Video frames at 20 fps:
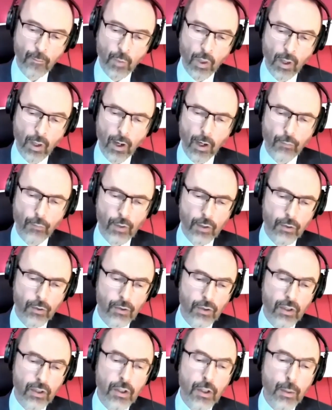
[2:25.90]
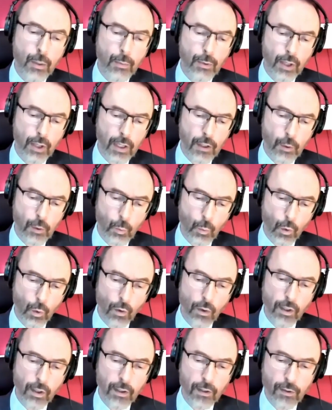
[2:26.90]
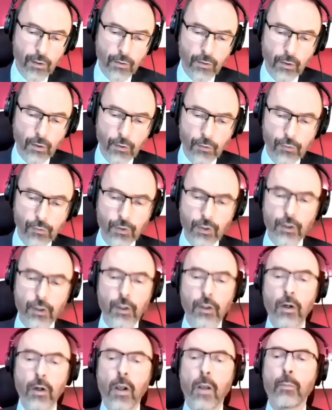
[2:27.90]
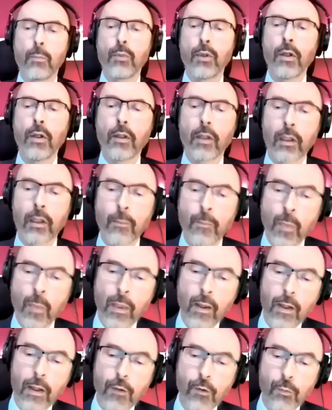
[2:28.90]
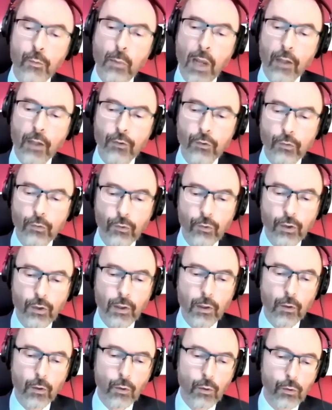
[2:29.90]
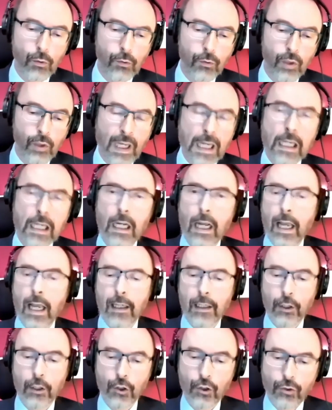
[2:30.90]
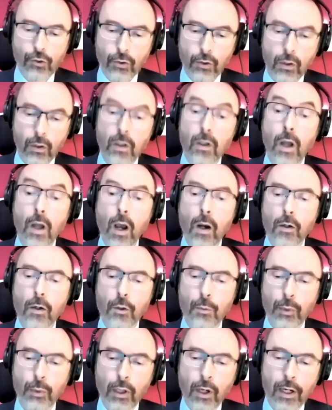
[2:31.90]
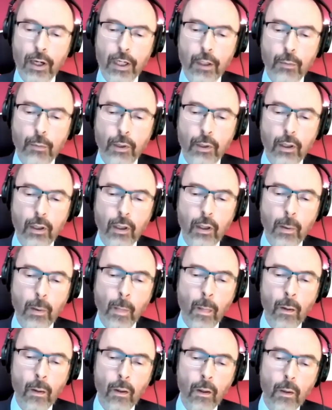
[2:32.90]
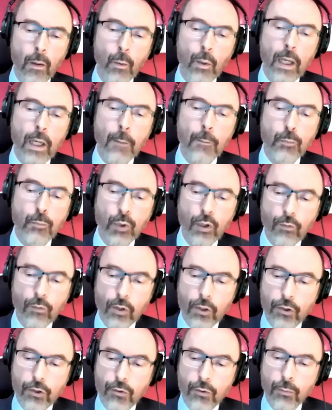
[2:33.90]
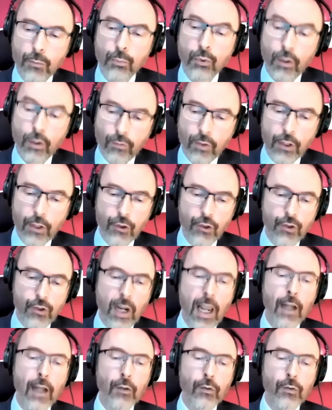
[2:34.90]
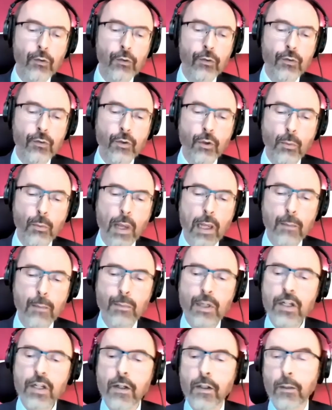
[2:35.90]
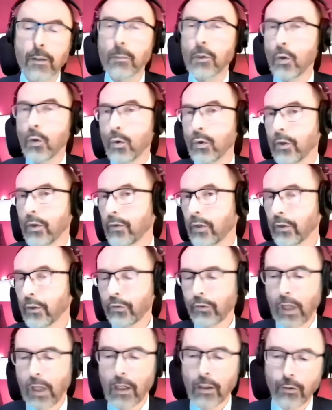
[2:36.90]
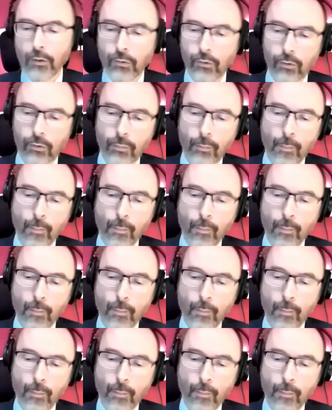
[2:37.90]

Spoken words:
I found it intimidating walking into the austere building, its massive steel doors clanging shut, locked behind me. We had privileged access to the men, meeting them alone in their cells.